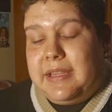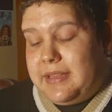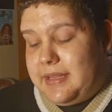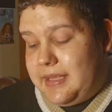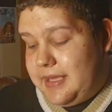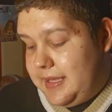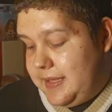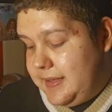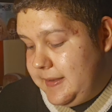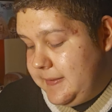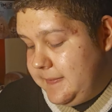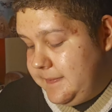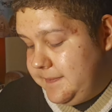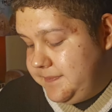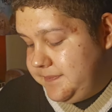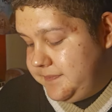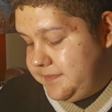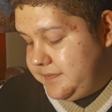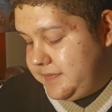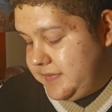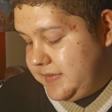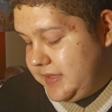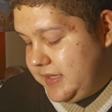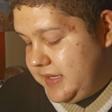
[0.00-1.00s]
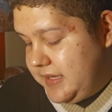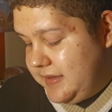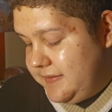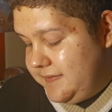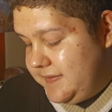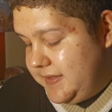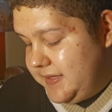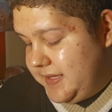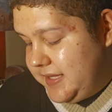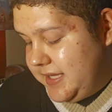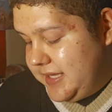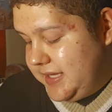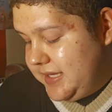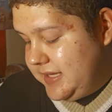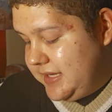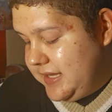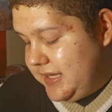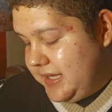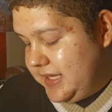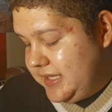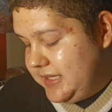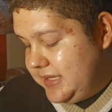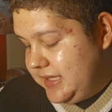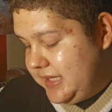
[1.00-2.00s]
Like, I feel like
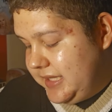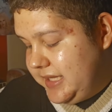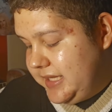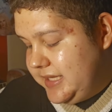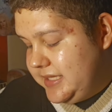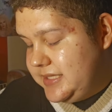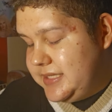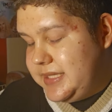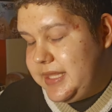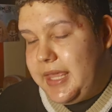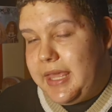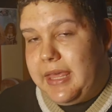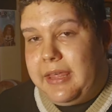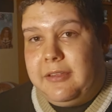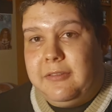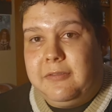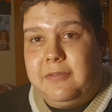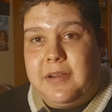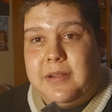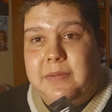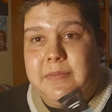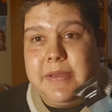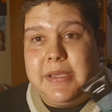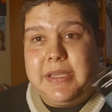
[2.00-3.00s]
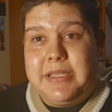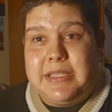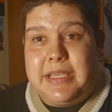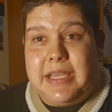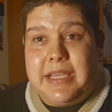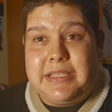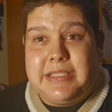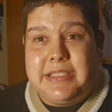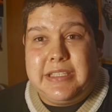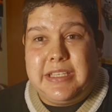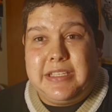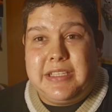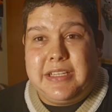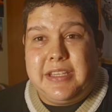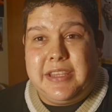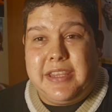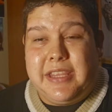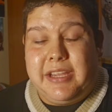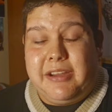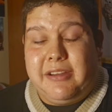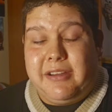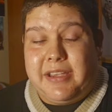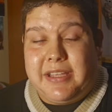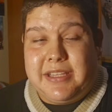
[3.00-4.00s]
I like the e.l.f. one because it has such a
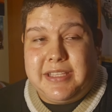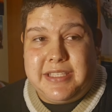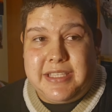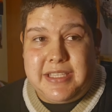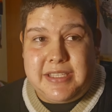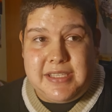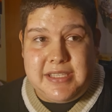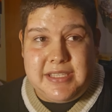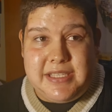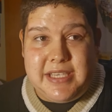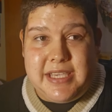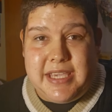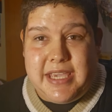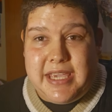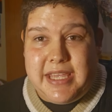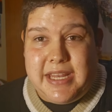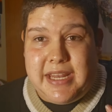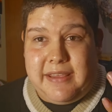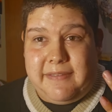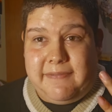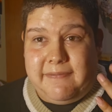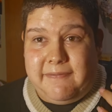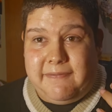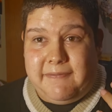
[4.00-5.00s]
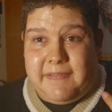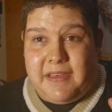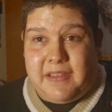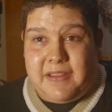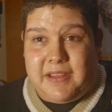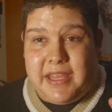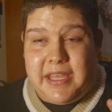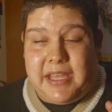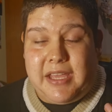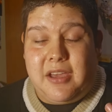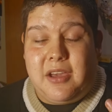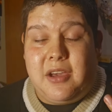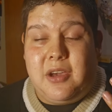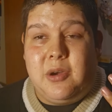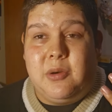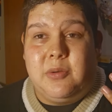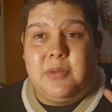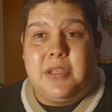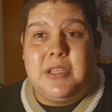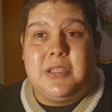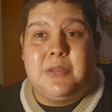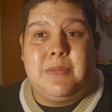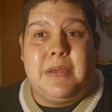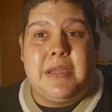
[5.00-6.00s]
thicker consistency, and it felt like, oh,
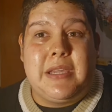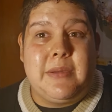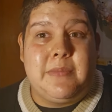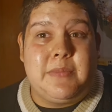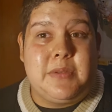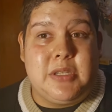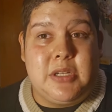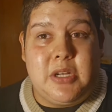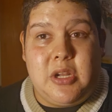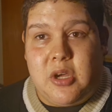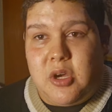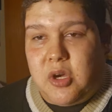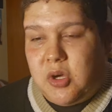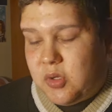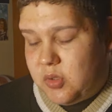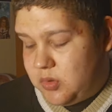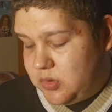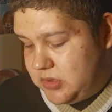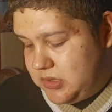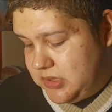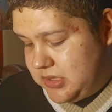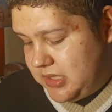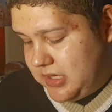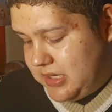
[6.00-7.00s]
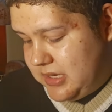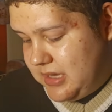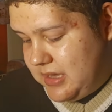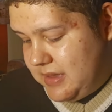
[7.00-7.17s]
this makeup's gonna hold.